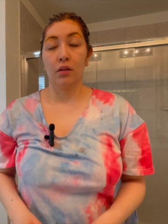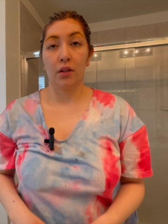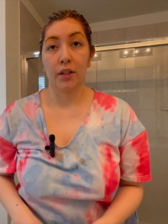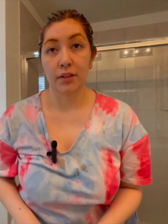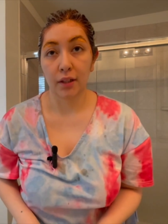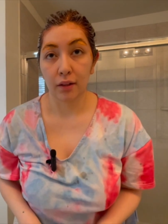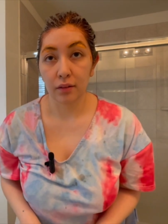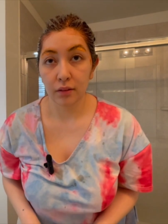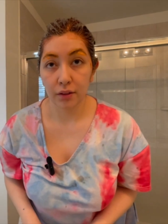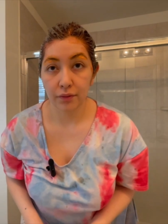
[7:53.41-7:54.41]
Okay, it's kind of
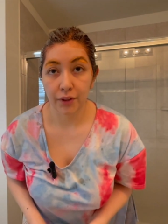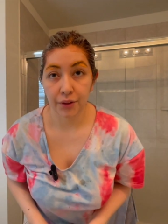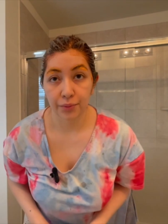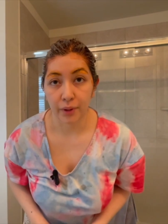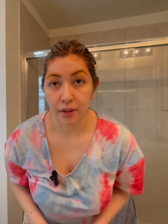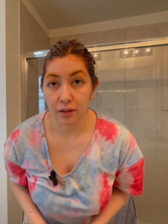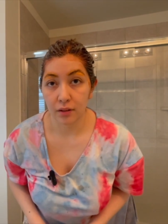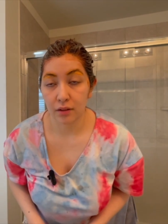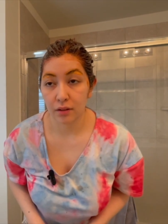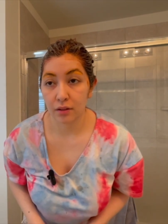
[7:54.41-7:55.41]
looking very red.
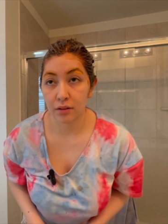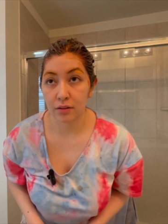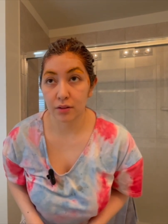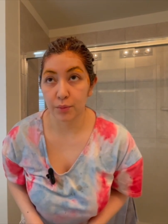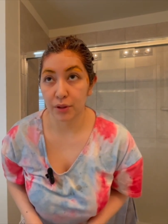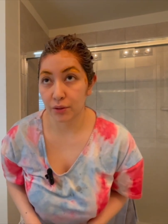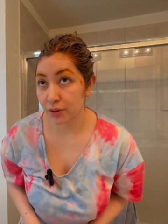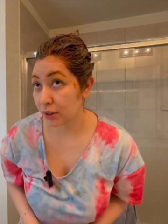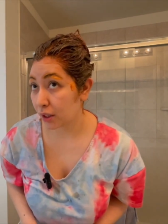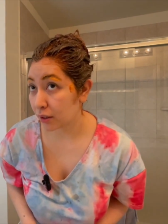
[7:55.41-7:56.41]
I'm a little
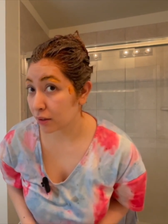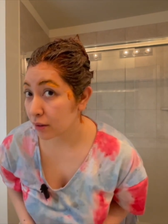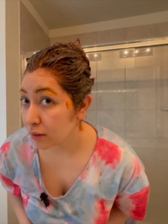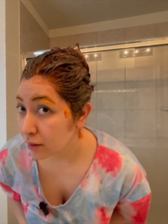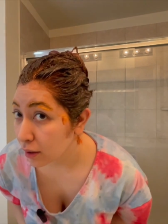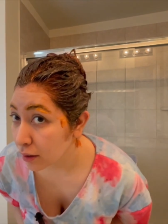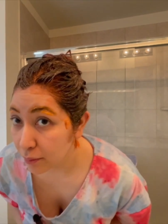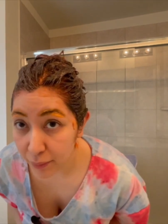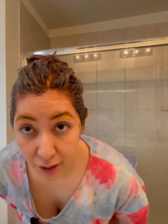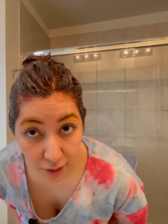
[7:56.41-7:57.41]
scared.
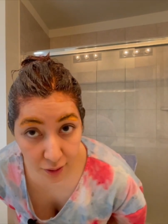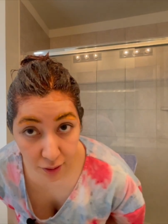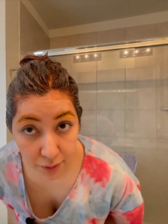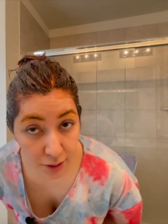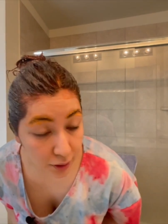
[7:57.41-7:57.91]
I didn't think it was